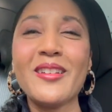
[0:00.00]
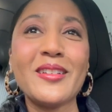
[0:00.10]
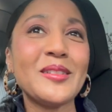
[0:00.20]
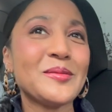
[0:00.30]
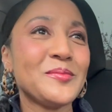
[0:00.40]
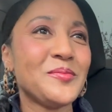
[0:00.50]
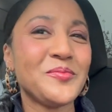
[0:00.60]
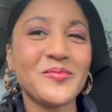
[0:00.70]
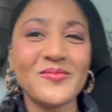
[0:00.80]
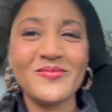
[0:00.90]
There are no
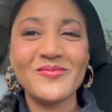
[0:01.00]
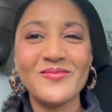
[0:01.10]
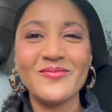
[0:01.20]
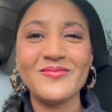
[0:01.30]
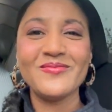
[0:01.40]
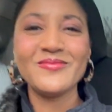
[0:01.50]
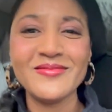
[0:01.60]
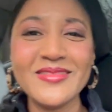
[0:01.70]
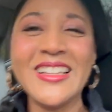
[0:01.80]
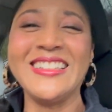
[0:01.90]
HBCUs in LA.
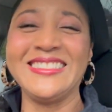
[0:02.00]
